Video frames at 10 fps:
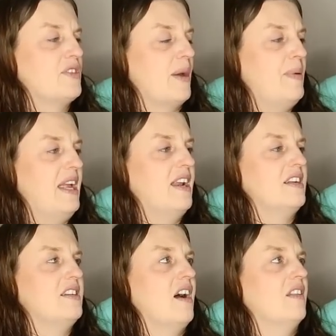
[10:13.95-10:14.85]
So I paid
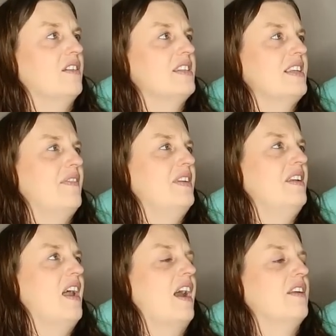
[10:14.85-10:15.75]
a dollar
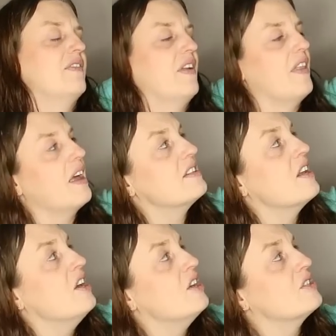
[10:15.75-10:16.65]
79 for this.
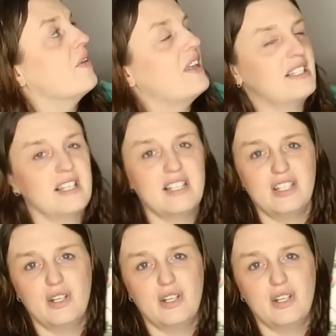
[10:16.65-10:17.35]
So this is a